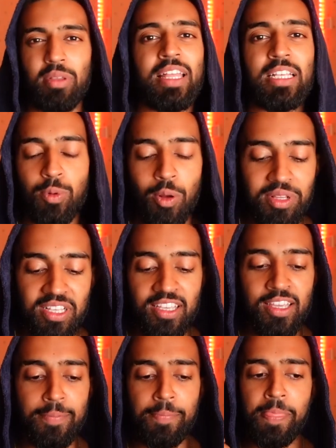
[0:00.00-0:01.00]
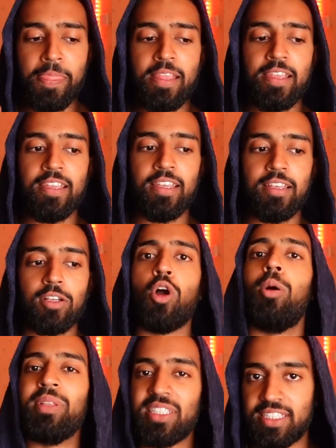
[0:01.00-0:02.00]
That's probably
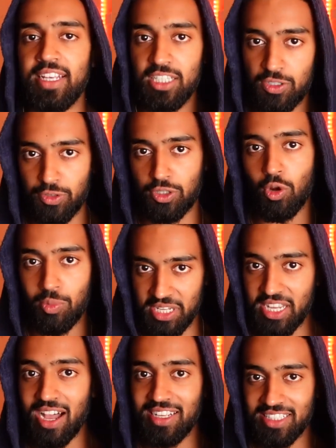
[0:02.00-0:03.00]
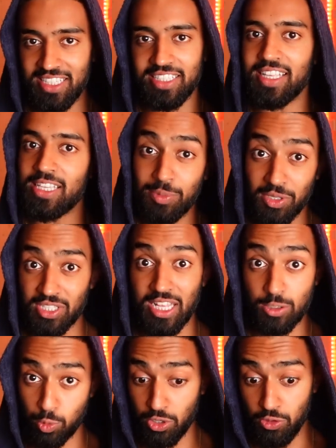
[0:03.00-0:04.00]
common sense for so many guys these days because
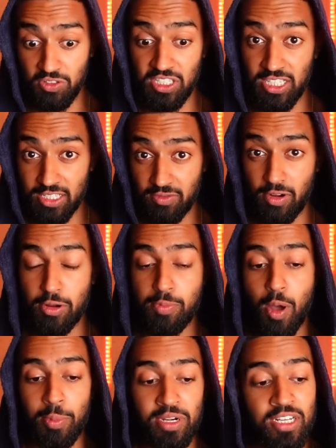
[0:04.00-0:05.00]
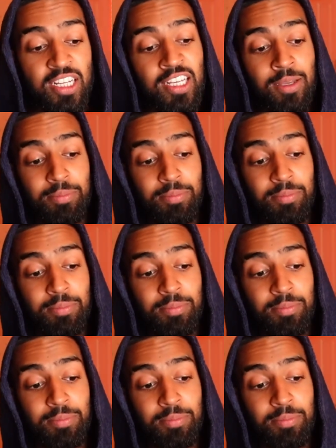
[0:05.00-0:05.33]
that's what you've seen as very popular.